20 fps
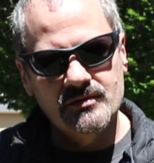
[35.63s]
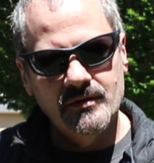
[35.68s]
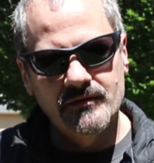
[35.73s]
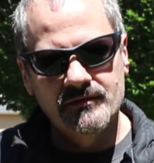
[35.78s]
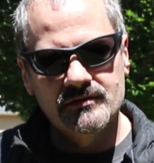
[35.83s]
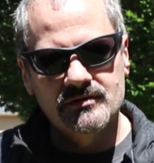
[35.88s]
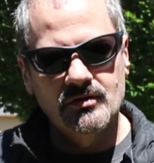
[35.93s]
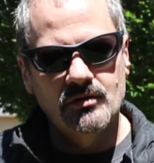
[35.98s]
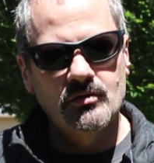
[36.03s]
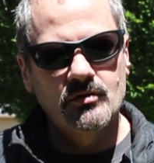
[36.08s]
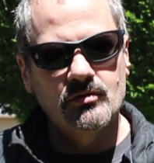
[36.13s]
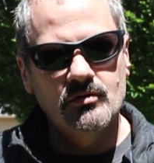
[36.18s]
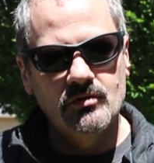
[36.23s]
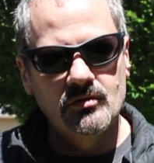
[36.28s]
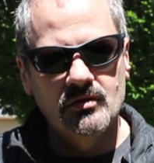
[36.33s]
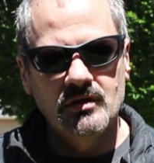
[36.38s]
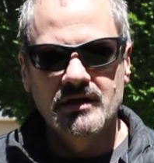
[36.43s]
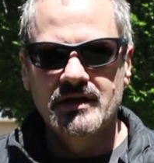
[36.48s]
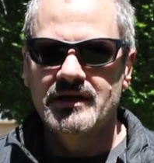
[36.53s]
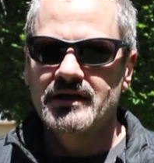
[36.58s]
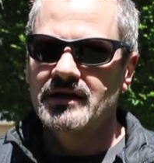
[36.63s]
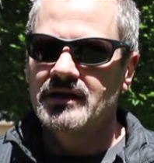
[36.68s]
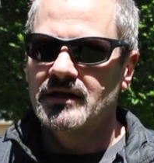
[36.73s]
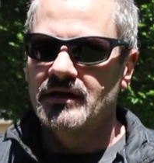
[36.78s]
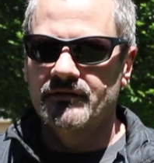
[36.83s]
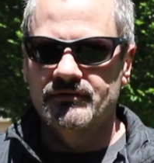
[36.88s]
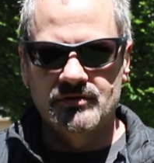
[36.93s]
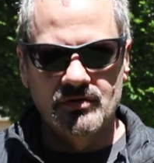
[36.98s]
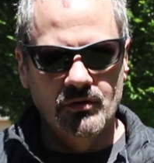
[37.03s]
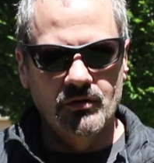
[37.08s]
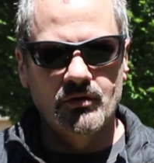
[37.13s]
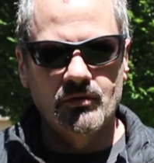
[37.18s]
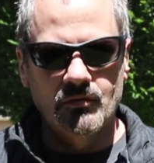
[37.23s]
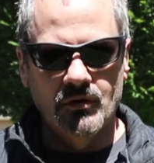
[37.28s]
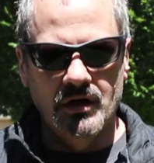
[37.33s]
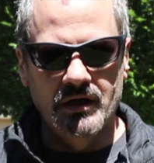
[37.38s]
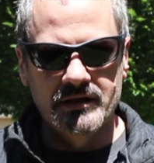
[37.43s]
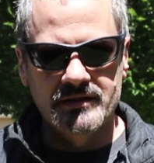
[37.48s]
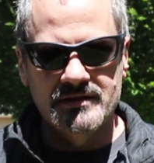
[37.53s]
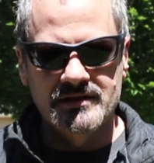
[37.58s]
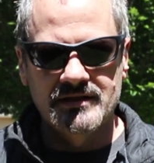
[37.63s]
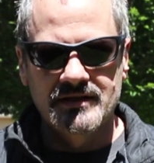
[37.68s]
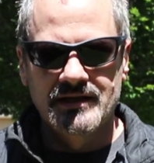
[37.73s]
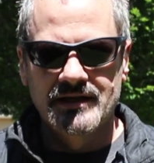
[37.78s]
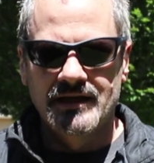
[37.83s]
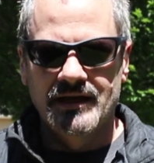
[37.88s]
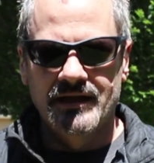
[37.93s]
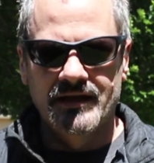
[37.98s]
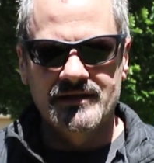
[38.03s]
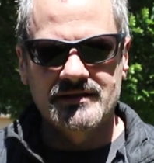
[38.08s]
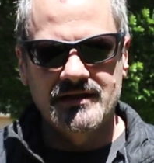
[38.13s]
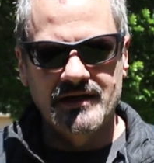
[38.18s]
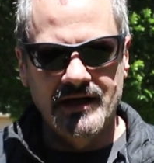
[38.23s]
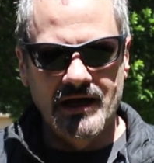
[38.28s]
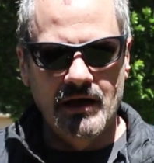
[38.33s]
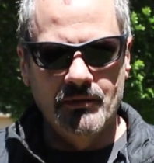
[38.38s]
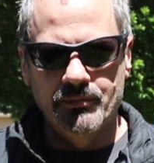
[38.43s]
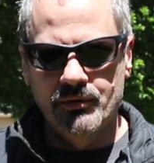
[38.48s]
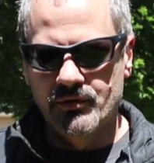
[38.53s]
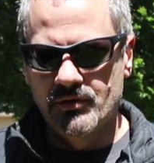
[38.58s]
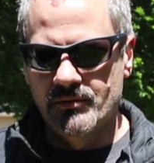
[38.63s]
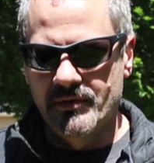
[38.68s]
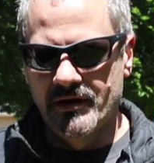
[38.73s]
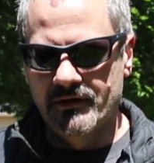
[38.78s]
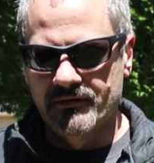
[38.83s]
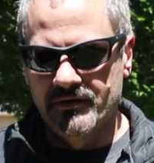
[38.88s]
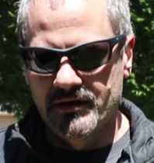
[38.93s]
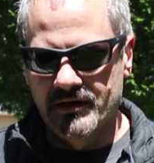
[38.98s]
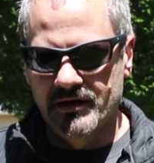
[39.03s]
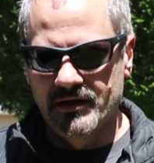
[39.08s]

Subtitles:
We'll have a total of 200 watts, and that's going to output about